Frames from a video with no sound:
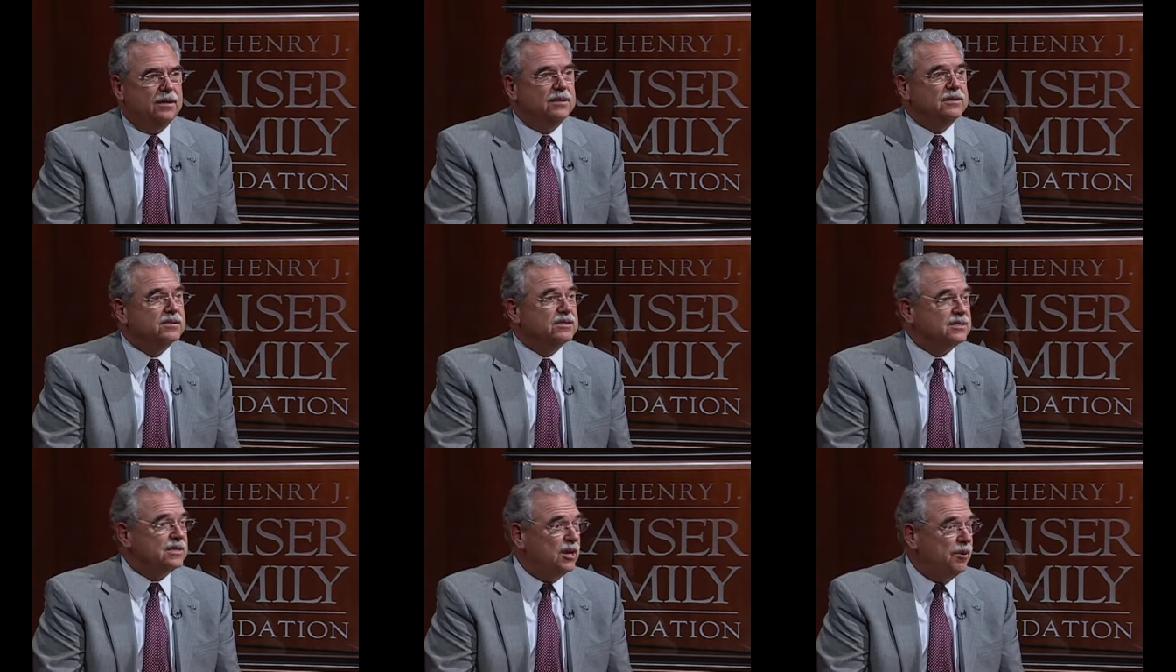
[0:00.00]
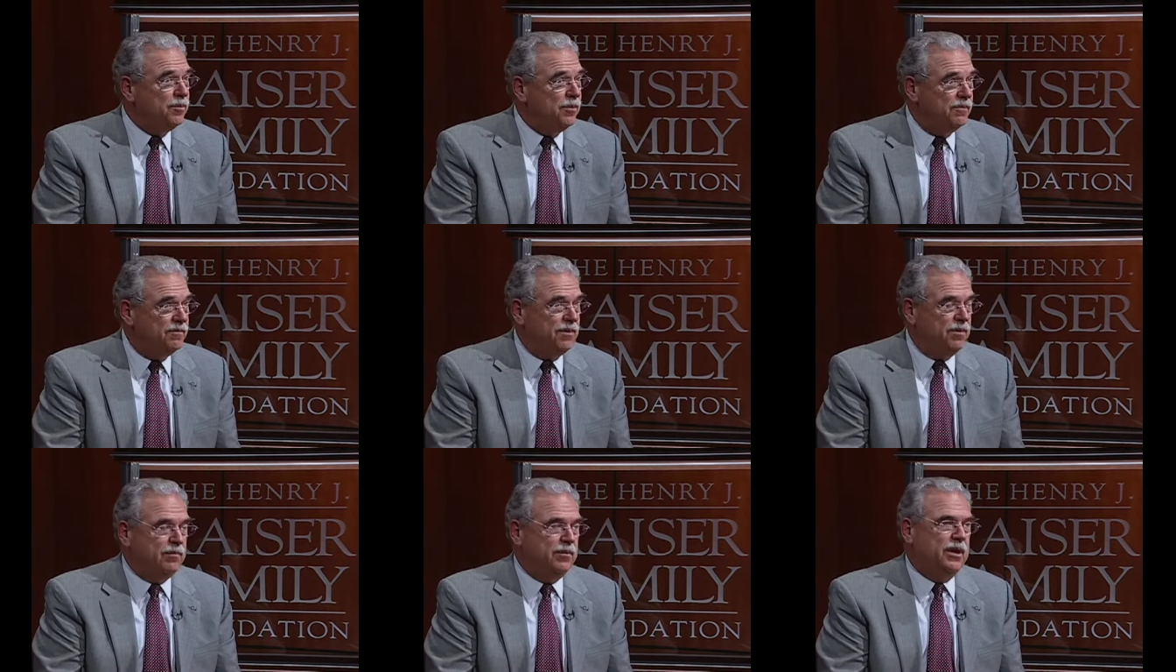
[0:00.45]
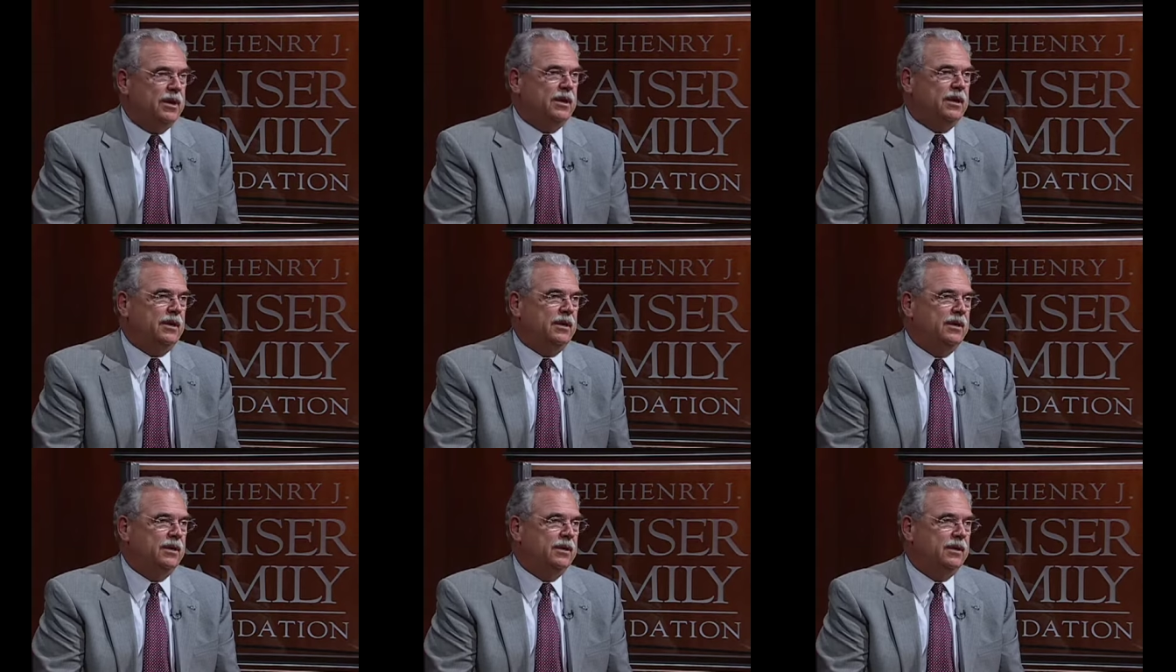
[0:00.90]
some of the
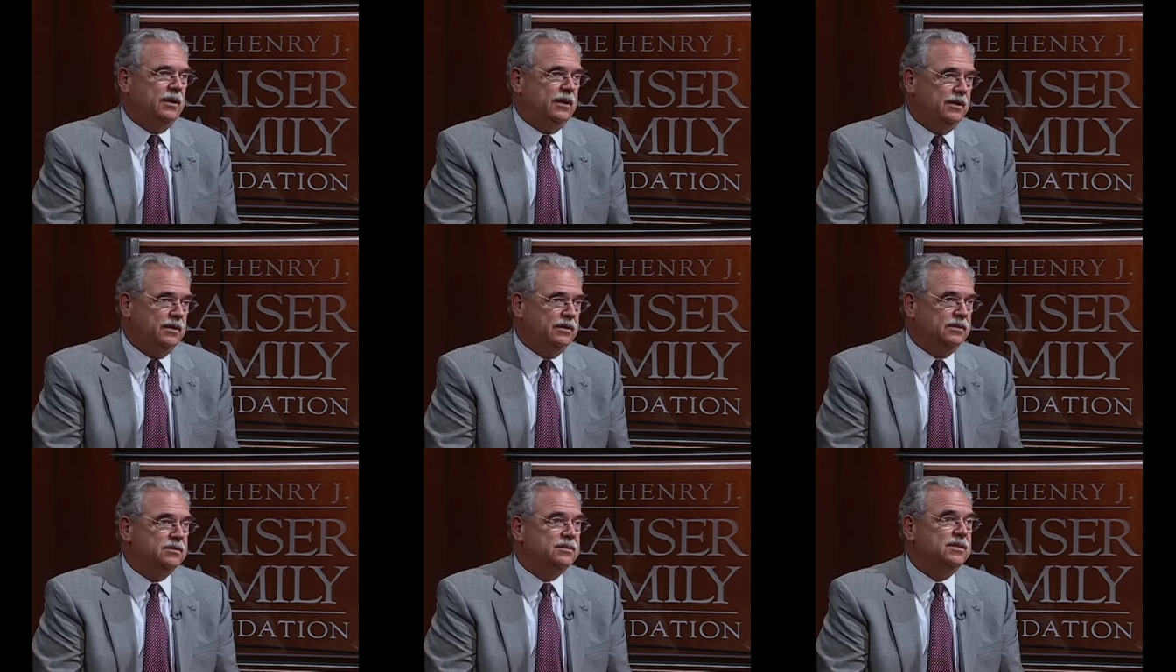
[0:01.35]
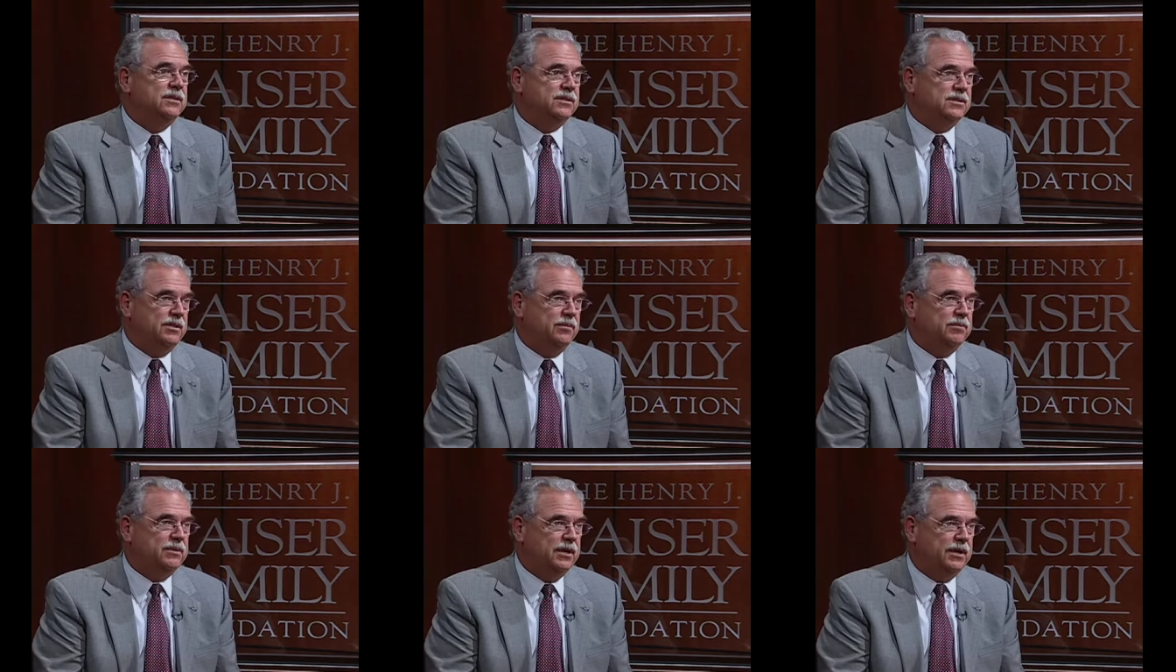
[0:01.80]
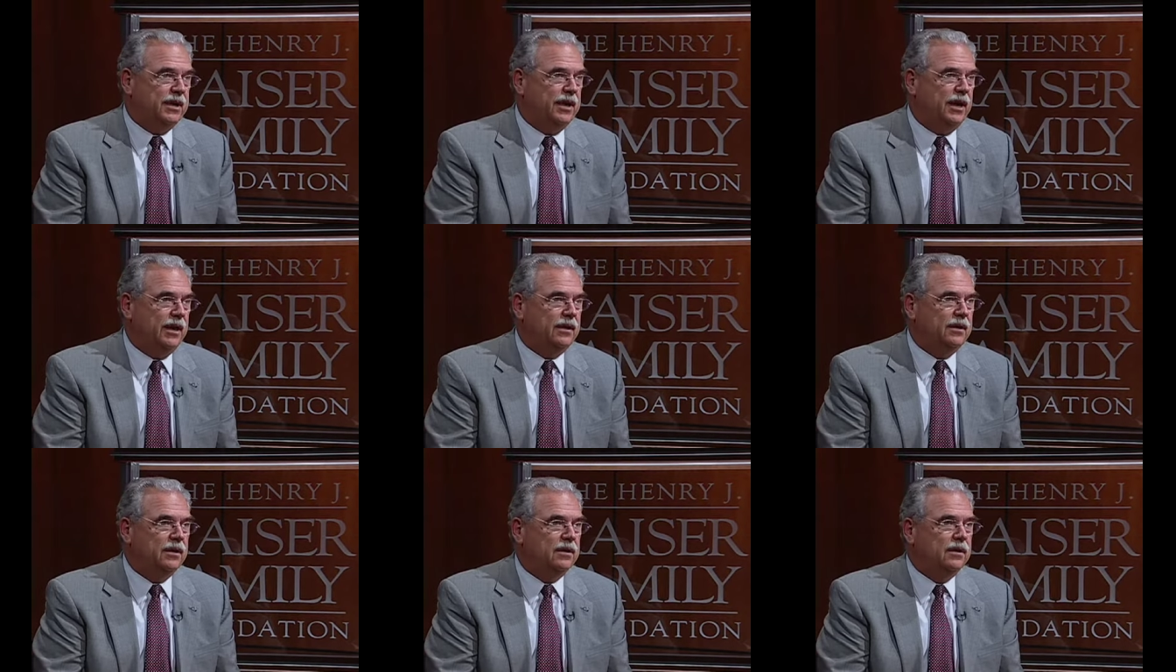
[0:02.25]
money in the system
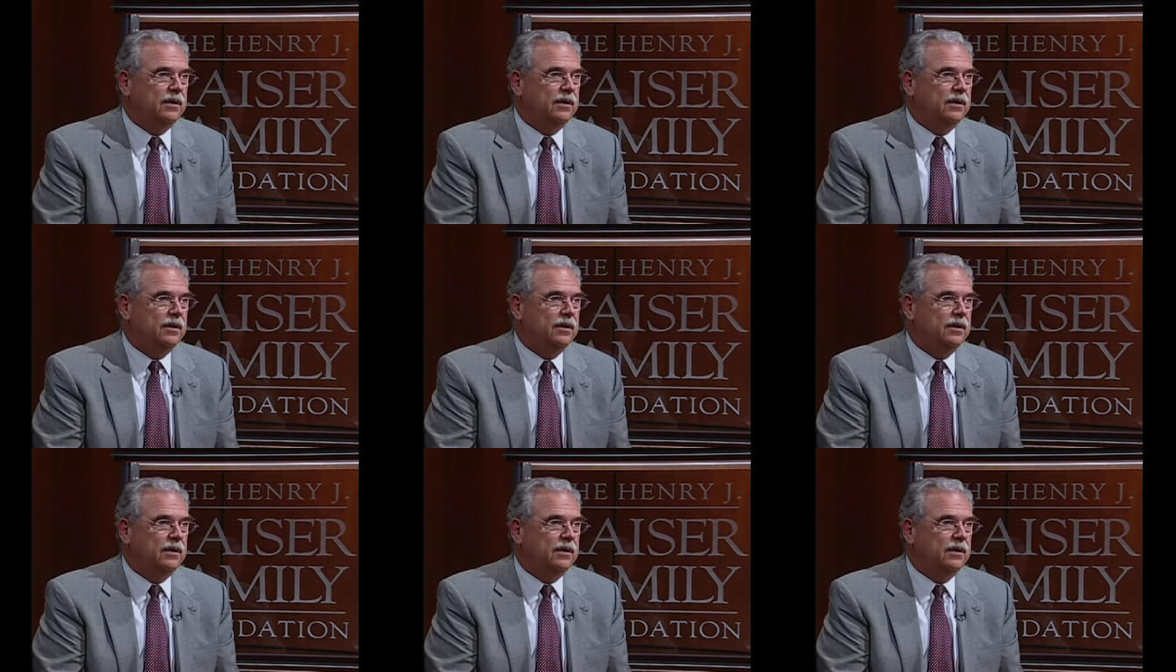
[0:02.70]
today.